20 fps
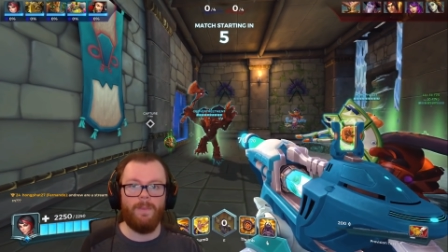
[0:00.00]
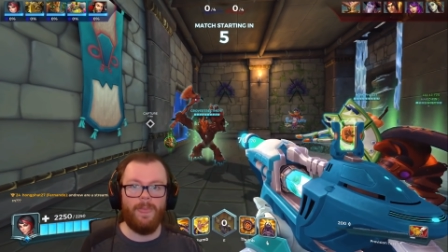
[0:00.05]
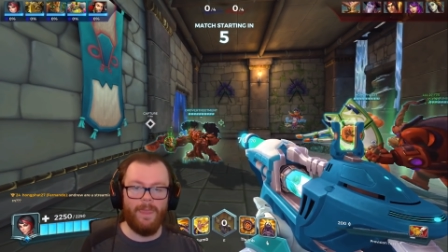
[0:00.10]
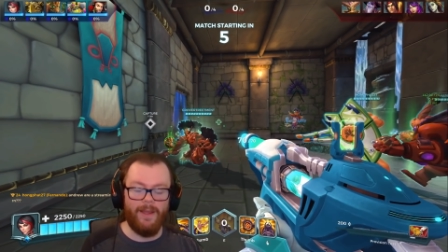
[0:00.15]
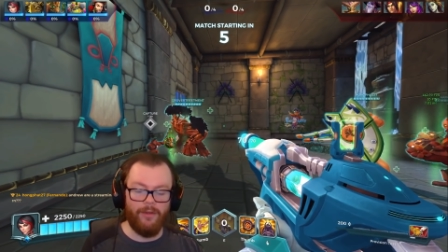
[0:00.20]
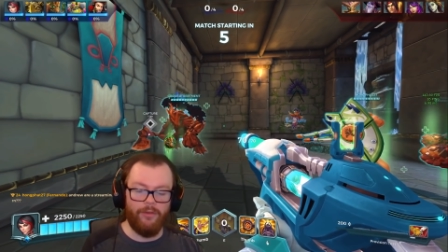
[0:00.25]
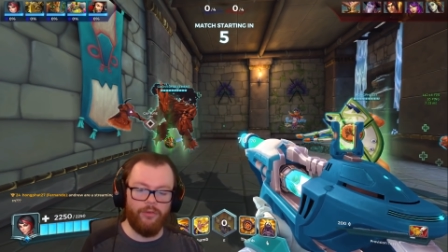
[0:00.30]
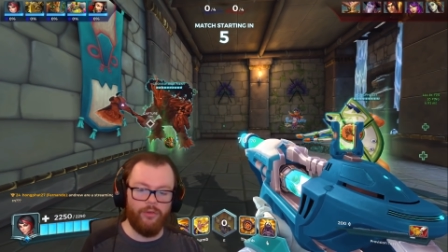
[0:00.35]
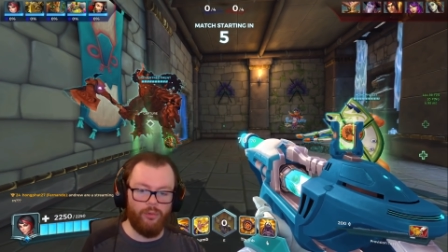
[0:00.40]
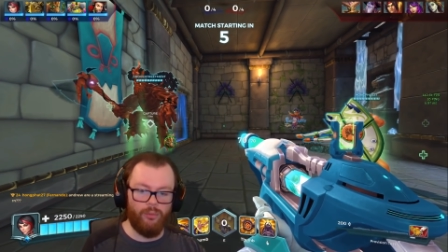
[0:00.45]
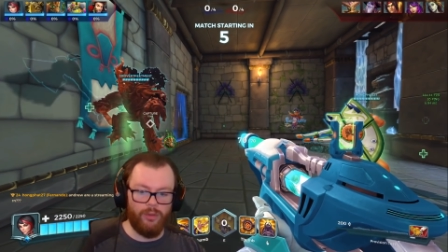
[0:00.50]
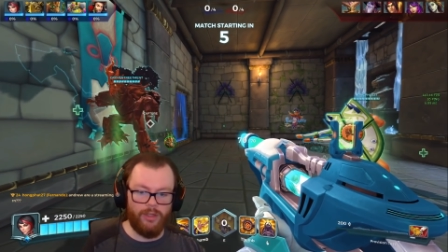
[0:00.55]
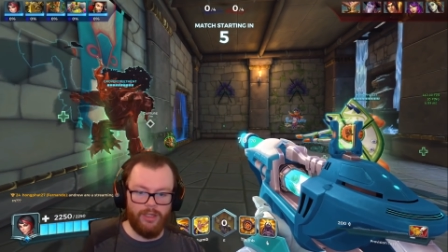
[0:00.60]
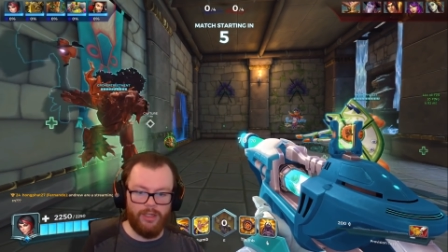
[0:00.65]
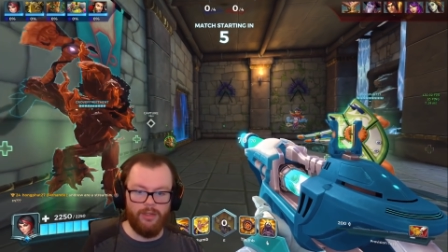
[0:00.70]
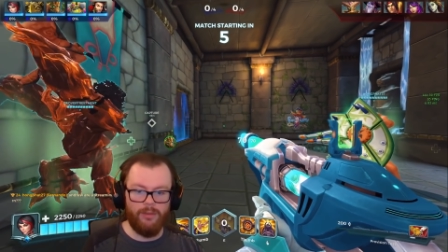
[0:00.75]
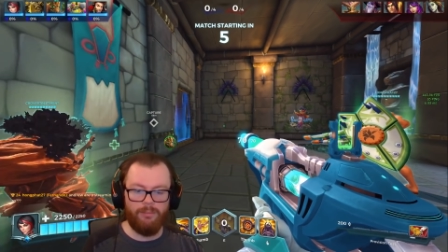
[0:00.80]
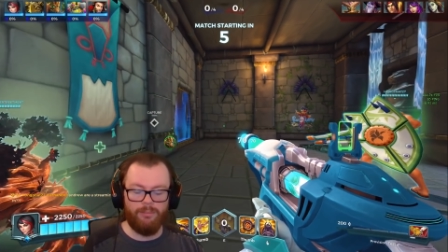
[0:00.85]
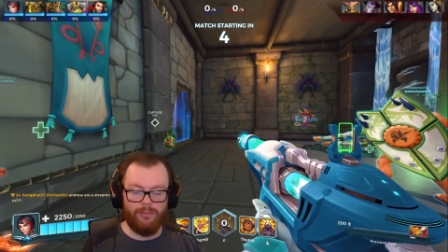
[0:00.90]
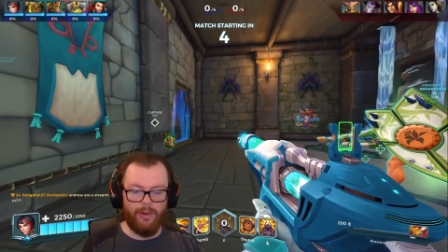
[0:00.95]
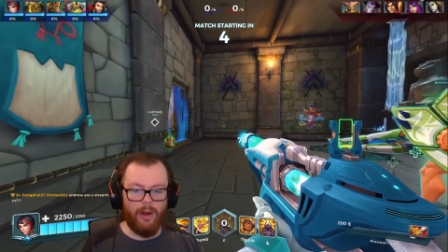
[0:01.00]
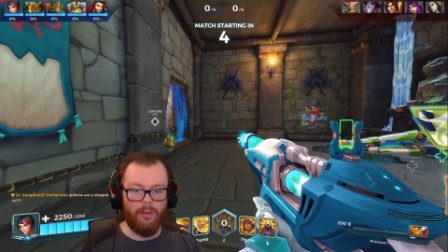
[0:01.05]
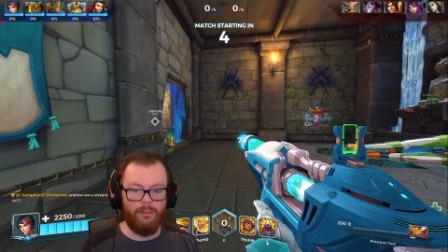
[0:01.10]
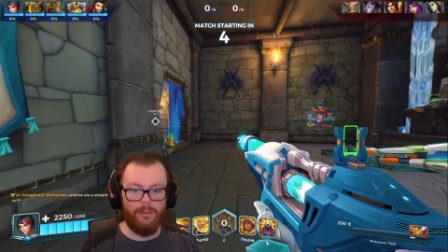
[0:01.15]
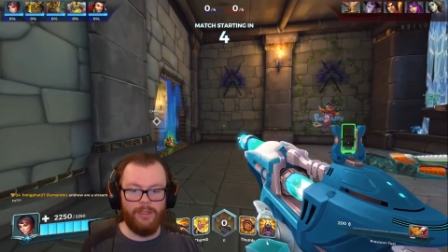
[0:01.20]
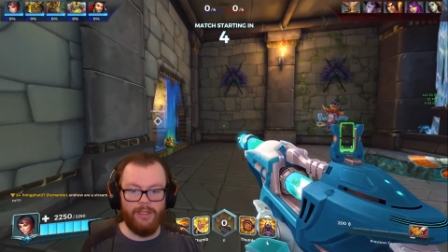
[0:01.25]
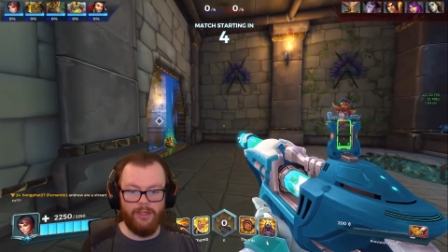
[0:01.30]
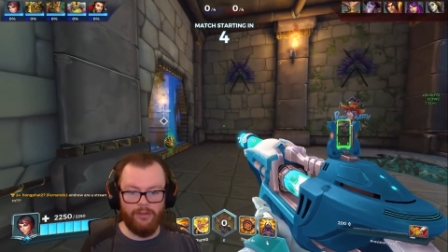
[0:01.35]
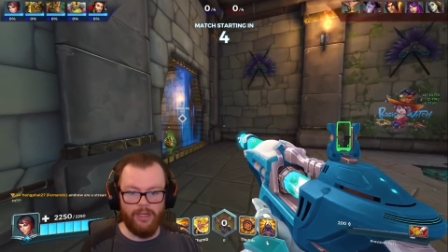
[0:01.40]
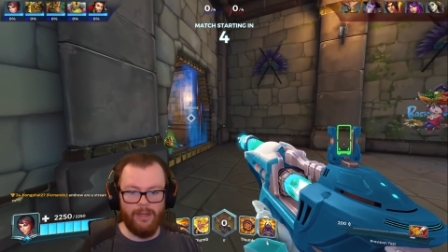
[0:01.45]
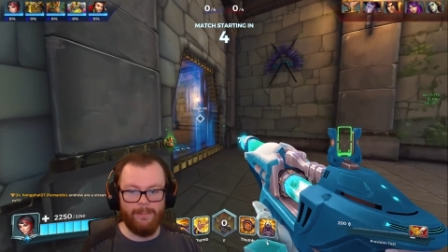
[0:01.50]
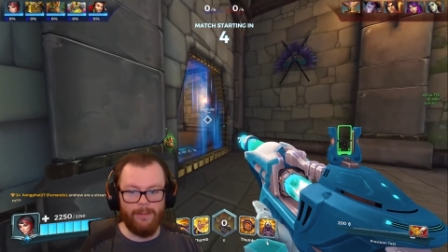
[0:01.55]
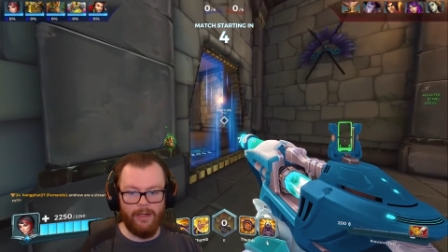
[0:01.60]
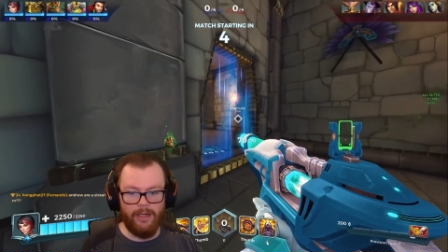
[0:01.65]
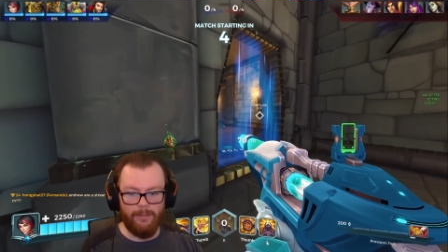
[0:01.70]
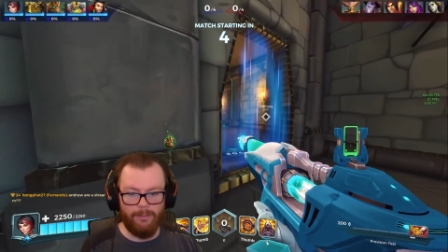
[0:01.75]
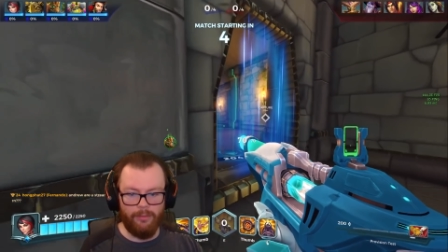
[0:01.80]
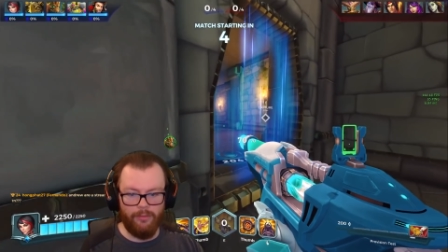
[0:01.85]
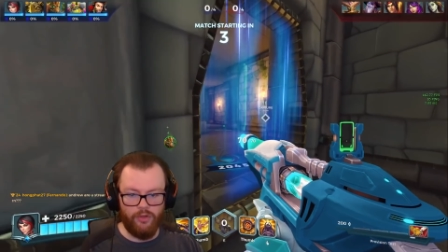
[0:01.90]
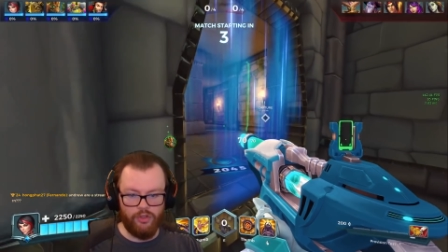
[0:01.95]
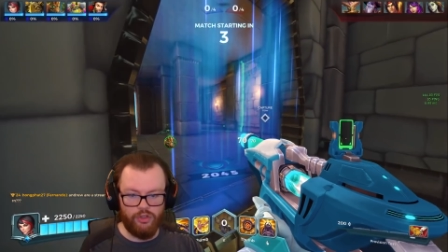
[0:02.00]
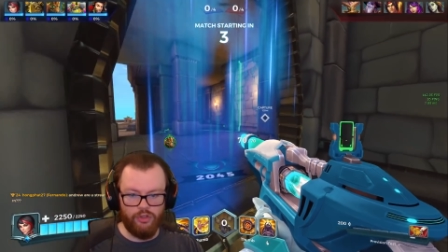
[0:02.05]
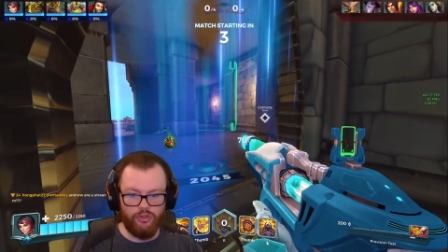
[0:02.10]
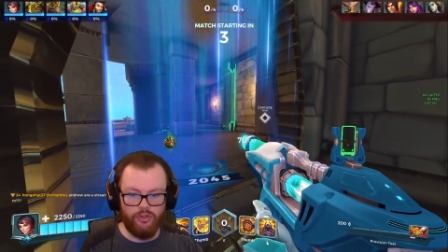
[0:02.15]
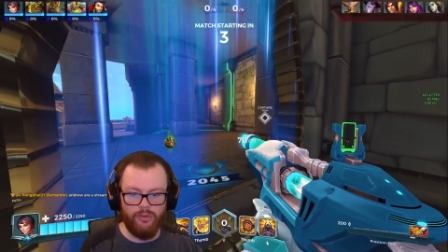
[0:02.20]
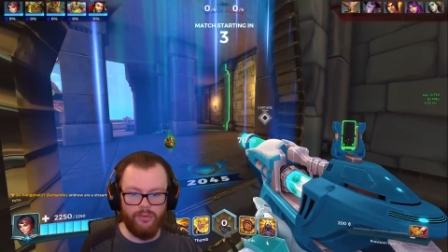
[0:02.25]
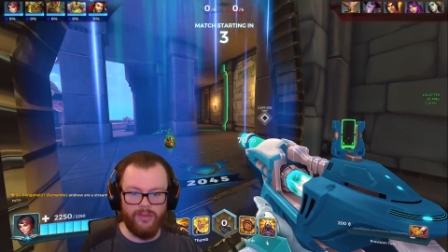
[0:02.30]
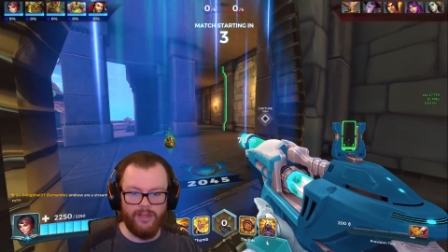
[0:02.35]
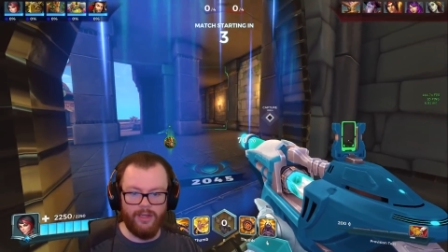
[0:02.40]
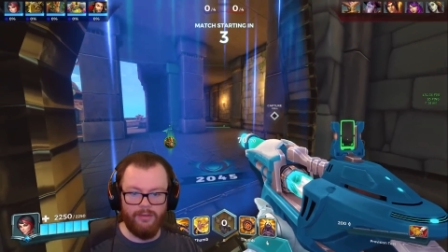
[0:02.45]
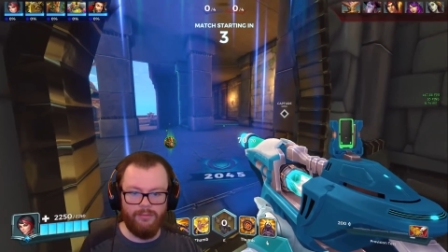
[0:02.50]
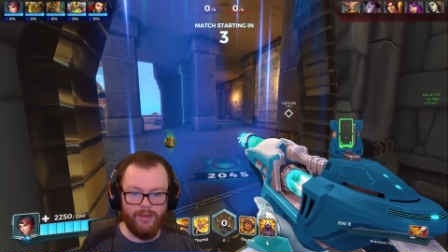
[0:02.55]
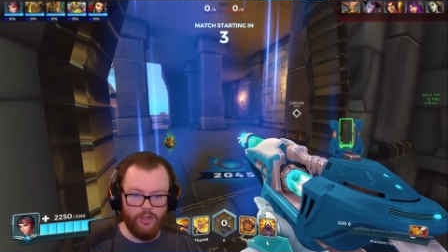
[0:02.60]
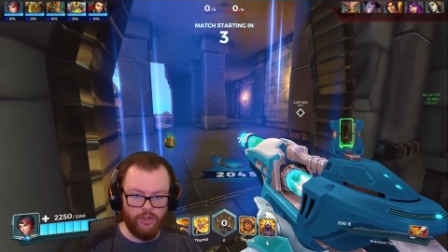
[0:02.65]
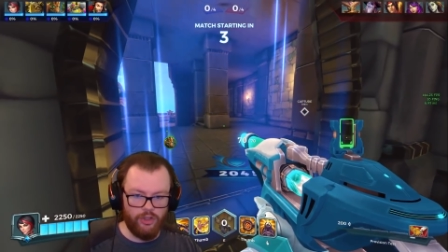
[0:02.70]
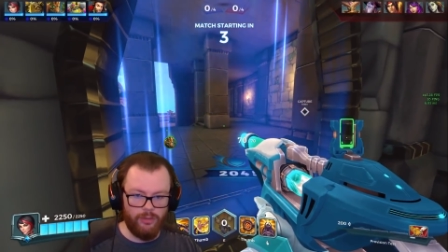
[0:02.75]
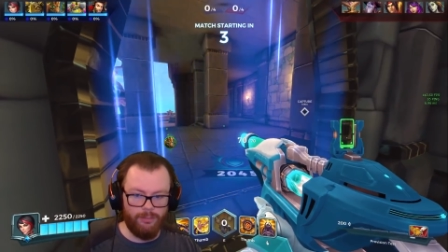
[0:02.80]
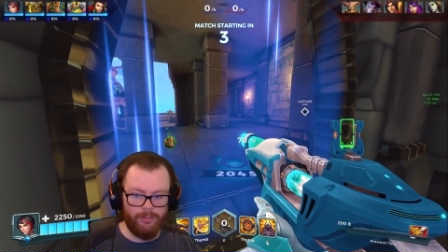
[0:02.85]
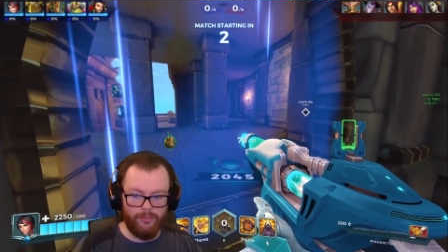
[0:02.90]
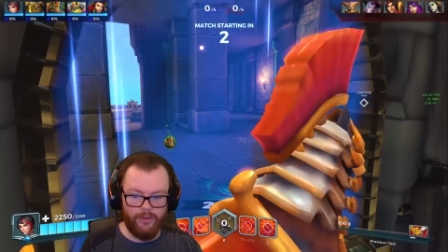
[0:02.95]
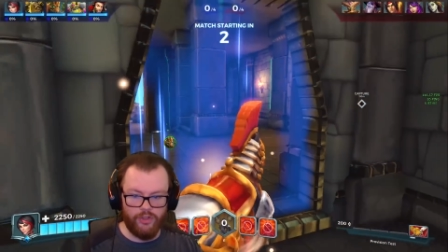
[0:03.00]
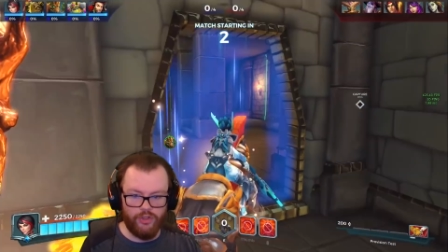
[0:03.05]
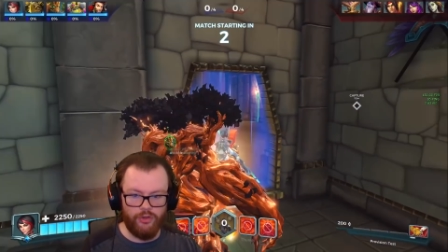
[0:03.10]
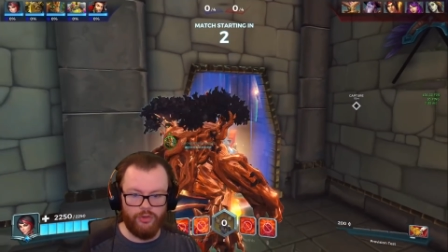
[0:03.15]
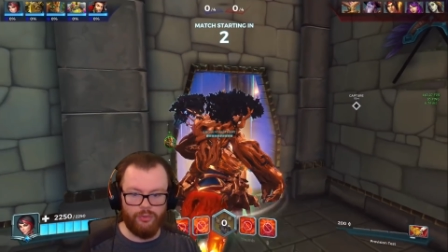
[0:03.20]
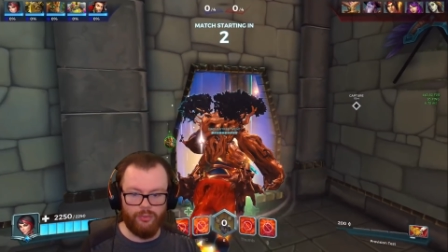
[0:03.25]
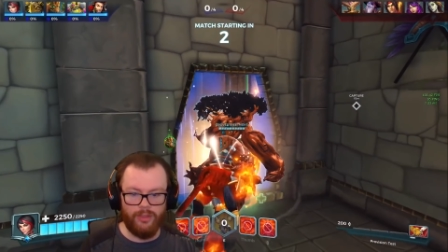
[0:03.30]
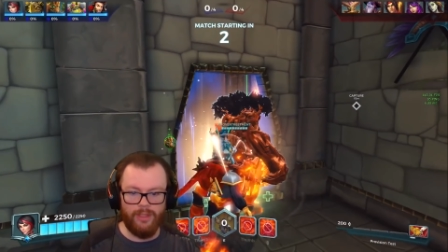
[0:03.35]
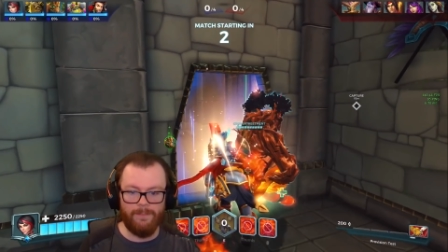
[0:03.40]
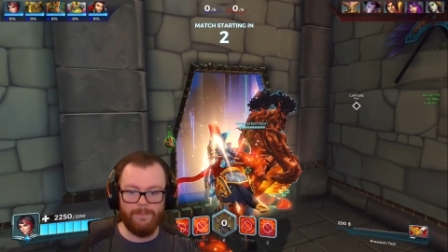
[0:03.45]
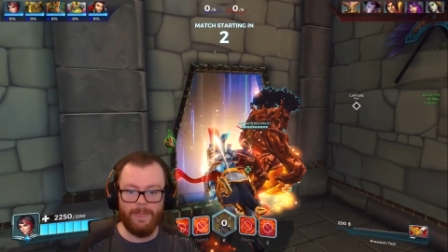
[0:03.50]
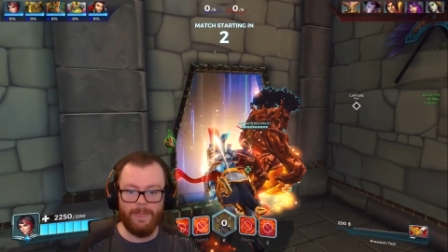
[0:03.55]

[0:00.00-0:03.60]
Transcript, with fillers: And so we're going to probably need to upgrade to Provision 2 and then eventually Provision 3.